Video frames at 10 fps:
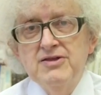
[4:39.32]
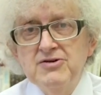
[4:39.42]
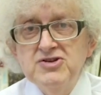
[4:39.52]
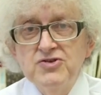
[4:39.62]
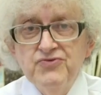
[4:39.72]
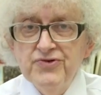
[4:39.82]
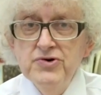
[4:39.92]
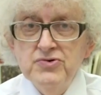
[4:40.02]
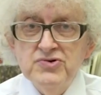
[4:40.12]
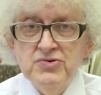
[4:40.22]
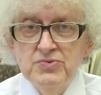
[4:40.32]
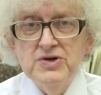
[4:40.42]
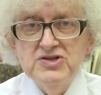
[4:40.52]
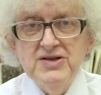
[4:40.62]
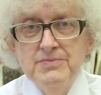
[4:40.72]
There is a fruit,
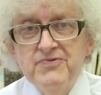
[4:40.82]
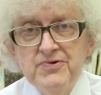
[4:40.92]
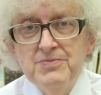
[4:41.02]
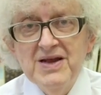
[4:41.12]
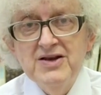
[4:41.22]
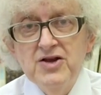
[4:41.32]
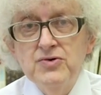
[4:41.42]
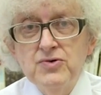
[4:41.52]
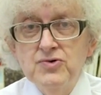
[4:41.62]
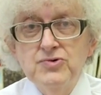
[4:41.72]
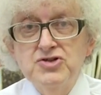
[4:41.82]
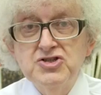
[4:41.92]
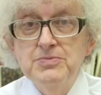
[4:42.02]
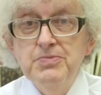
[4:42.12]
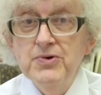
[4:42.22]
which some of you may know, called
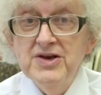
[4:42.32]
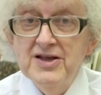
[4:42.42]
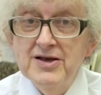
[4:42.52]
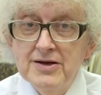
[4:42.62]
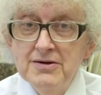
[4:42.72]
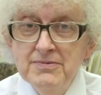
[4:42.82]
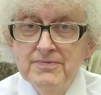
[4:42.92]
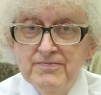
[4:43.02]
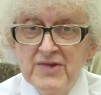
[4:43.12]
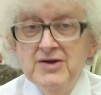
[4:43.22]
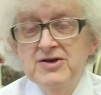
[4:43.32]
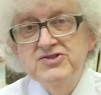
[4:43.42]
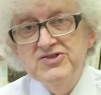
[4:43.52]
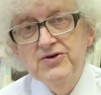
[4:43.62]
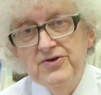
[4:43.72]
japonica.
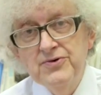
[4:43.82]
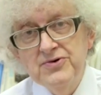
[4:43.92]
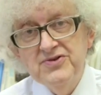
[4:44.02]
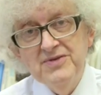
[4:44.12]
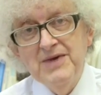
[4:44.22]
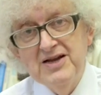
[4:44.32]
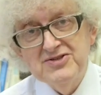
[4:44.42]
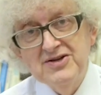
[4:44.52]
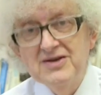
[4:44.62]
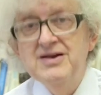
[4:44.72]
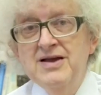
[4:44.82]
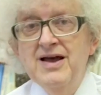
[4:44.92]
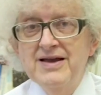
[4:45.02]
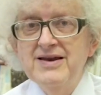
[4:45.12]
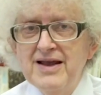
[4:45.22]
So you could imagine
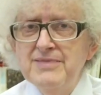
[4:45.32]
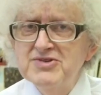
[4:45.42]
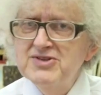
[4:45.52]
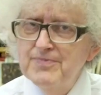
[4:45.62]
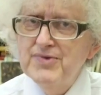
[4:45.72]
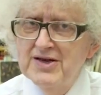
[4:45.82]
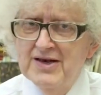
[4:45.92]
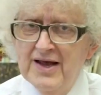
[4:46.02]
a name something